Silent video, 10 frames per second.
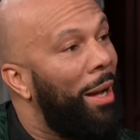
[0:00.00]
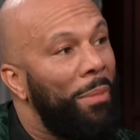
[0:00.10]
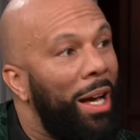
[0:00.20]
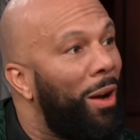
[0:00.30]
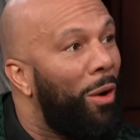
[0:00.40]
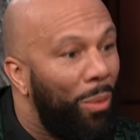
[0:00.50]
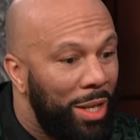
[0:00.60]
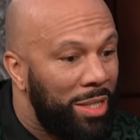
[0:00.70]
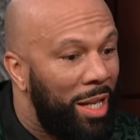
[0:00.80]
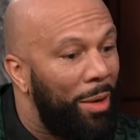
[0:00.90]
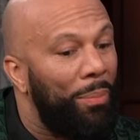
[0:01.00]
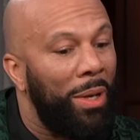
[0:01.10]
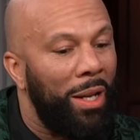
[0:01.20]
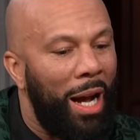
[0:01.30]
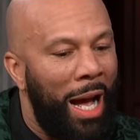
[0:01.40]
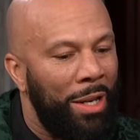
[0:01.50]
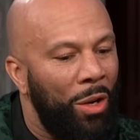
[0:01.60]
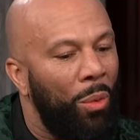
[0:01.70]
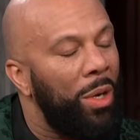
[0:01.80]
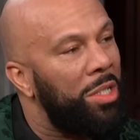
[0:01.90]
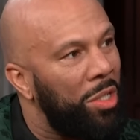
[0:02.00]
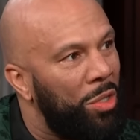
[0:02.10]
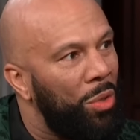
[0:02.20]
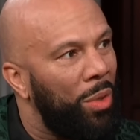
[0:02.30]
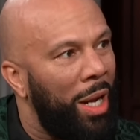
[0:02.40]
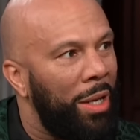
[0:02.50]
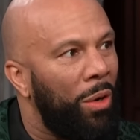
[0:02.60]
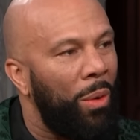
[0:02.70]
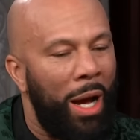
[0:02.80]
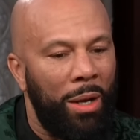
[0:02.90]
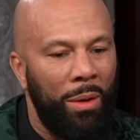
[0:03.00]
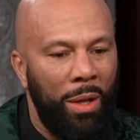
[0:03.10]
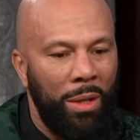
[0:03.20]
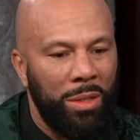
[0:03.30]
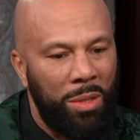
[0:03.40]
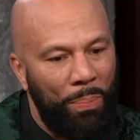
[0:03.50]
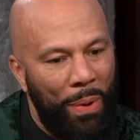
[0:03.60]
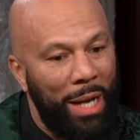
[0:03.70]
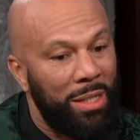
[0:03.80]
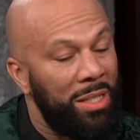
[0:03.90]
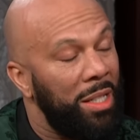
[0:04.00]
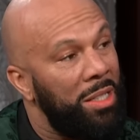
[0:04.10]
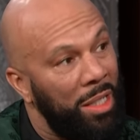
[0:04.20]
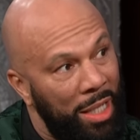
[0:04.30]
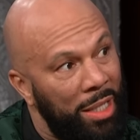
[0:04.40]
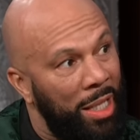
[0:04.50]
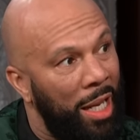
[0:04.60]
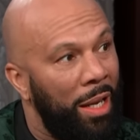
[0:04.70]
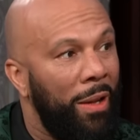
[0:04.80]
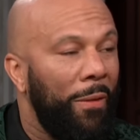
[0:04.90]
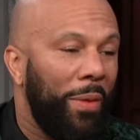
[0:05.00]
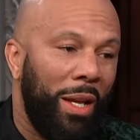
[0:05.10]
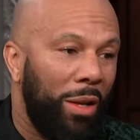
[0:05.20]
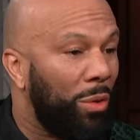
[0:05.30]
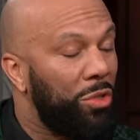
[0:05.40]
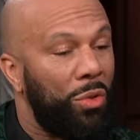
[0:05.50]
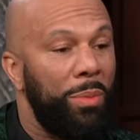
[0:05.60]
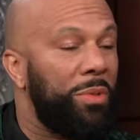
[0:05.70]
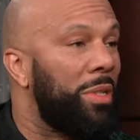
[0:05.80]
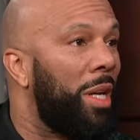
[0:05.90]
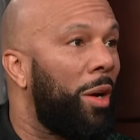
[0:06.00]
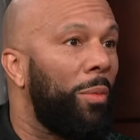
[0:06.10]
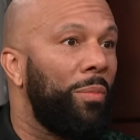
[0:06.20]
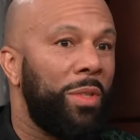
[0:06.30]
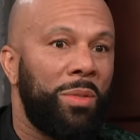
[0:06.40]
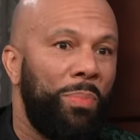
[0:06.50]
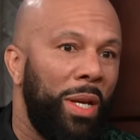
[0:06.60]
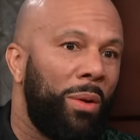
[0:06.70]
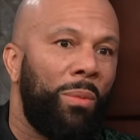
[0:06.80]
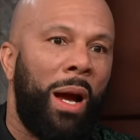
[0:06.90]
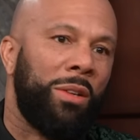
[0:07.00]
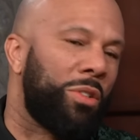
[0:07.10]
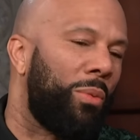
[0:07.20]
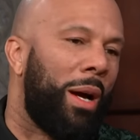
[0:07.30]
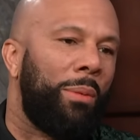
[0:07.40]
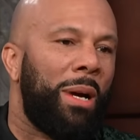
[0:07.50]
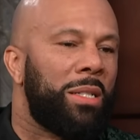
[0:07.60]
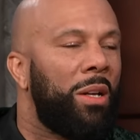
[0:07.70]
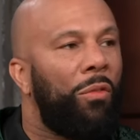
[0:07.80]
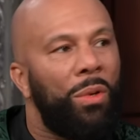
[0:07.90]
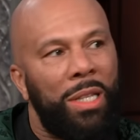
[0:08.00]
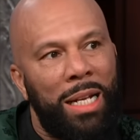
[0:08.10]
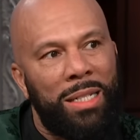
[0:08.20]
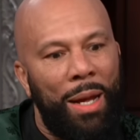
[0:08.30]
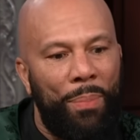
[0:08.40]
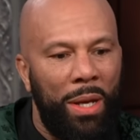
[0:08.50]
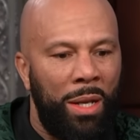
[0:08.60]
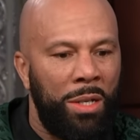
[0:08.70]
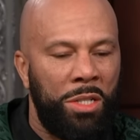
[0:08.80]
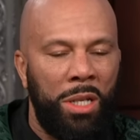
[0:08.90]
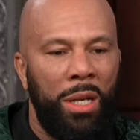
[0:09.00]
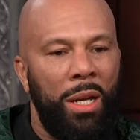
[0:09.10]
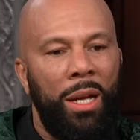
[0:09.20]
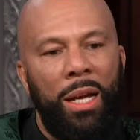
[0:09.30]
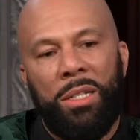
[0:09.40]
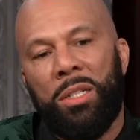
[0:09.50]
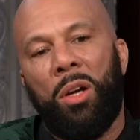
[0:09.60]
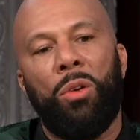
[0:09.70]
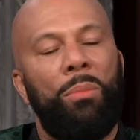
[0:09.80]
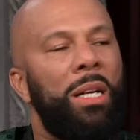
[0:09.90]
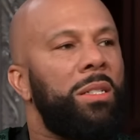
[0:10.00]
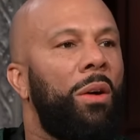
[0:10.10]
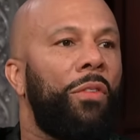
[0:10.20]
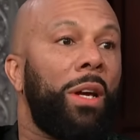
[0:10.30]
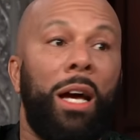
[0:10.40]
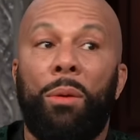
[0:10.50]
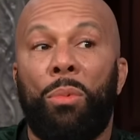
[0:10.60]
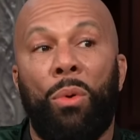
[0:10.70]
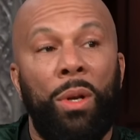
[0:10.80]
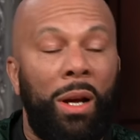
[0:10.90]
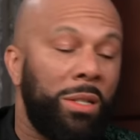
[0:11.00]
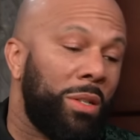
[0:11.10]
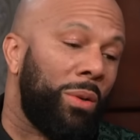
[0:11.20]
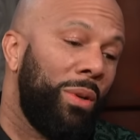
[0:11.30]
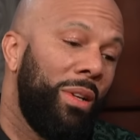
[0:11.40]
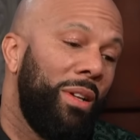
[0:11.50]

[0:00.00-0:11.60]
I'm not always there, but I know what to do and I know how to to practice it to get there. And those scriptures help, just being around, surrounding myself with that type of energy and just holding myself accountable and also